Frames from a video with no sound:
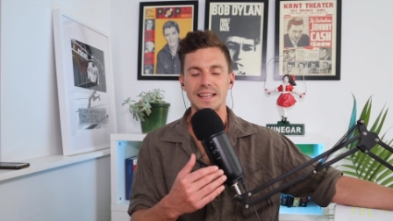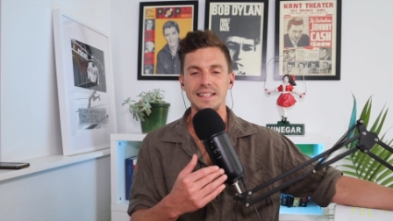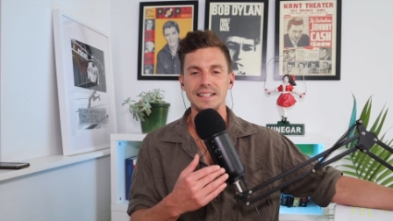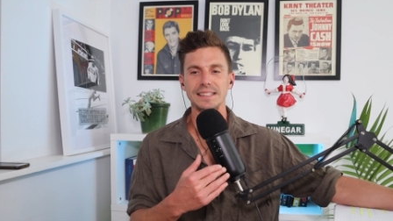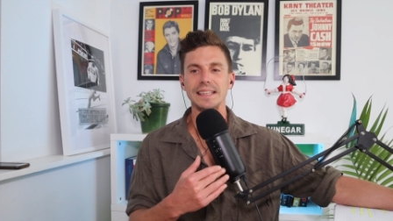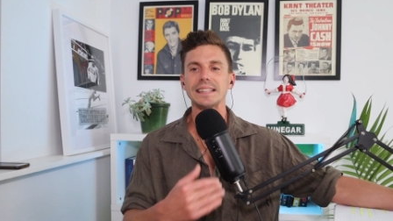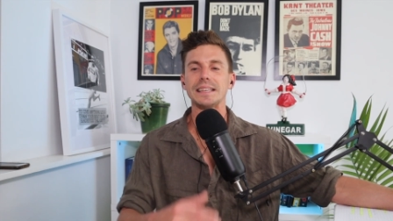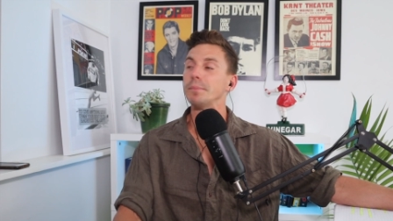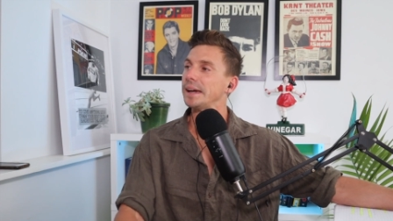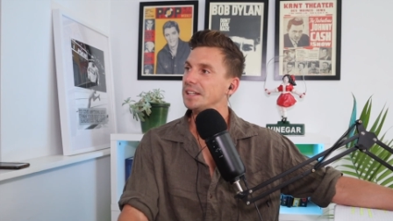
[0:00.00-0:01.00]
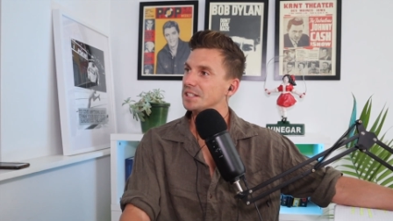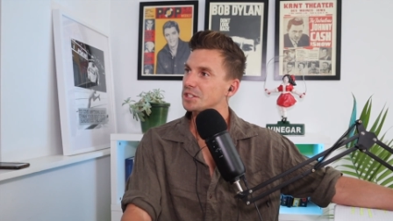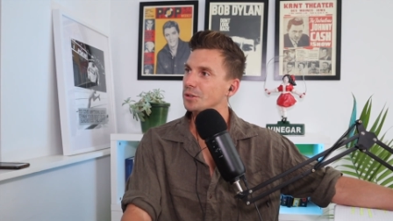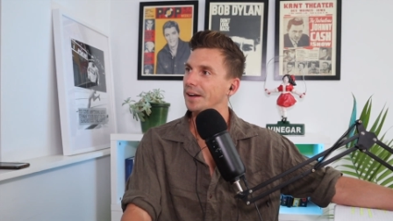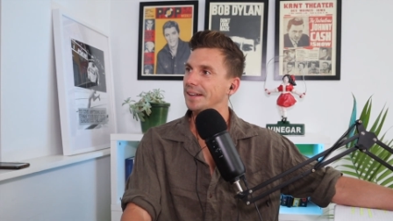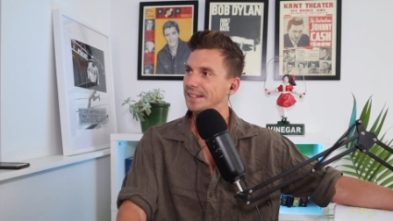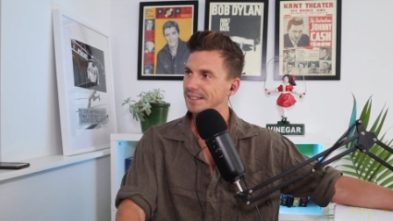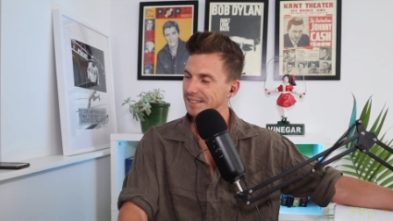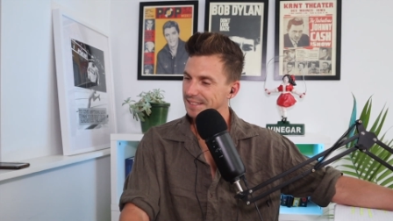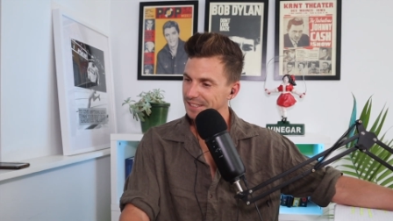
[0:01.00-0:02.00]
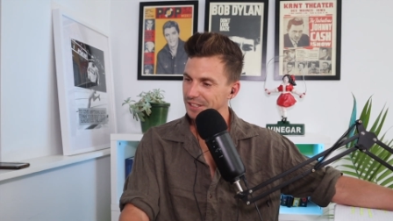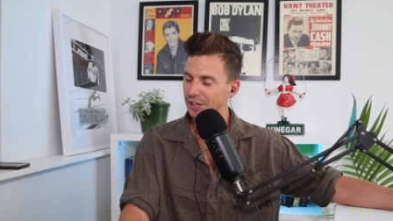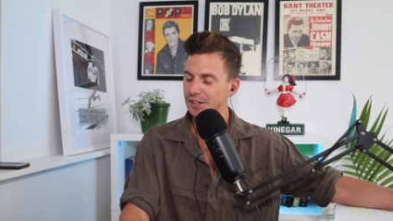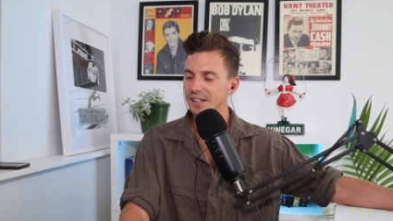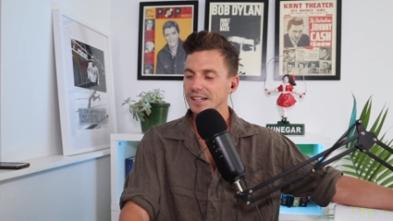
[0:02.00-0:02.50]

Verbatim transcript: is clearly me just trying to, you know,